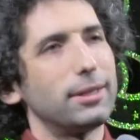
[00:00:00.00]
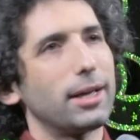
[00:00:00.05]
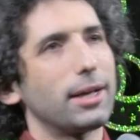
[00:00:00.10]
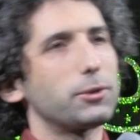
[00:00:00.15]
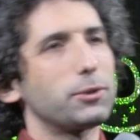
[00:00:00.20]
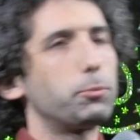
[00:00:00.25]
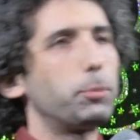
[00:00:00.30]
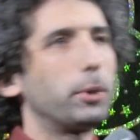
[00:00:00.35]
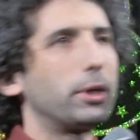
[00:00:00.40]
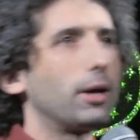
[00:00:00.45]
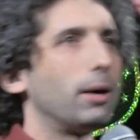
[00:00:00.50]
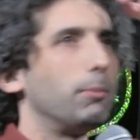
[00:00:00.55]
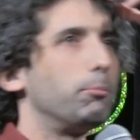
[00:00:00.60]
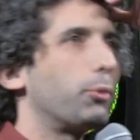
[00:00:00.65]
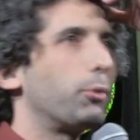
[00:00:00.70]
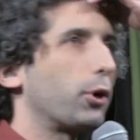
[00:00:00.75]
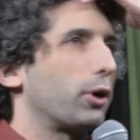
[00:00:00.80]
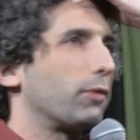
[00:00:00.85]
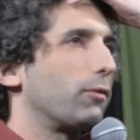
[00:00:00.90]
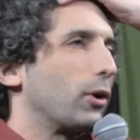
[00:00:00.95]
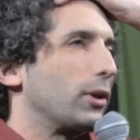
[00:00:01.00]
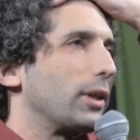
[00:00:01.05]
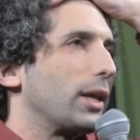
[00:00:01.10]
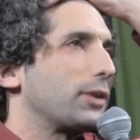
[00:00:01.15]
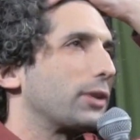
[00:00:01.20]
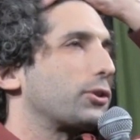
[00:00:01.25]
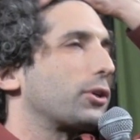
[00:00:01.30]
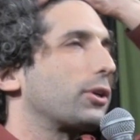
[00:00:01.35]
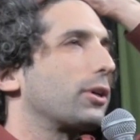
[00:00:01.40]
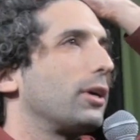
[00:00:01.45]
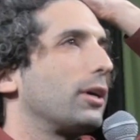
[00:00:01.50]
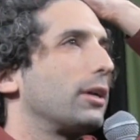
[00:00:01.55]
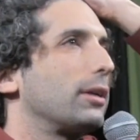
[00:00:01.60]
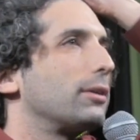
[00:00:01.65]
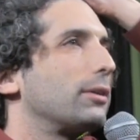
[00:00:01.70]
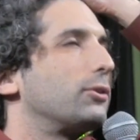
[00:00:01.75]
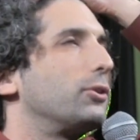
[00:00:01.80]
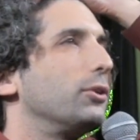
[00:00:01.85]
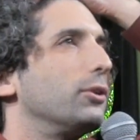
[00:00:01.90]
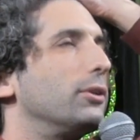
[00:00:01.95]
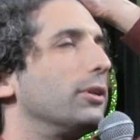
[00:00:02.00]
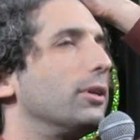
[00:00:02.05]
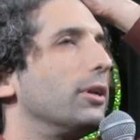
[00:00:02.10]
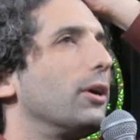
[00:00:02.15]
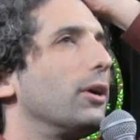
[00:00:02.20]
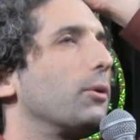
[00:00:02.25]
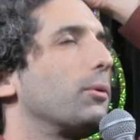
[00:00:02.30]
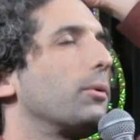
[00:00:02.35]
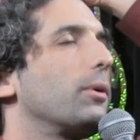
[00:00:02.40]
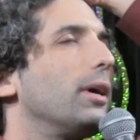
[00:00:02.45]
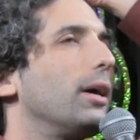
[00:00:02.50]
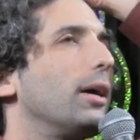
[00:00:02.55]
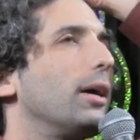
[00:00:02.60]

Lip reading: that's become part of our lexicon. Good to know.